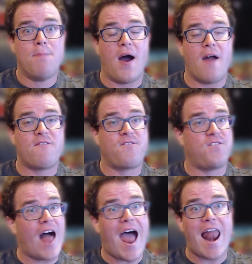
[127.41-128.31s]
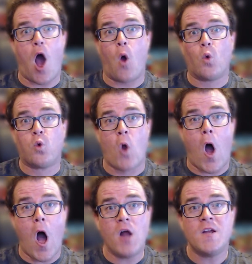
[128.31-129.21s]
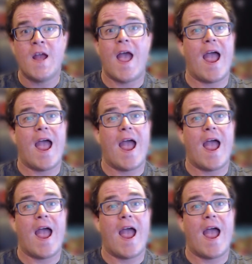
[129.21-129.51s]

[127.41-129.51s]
but flat out wrong,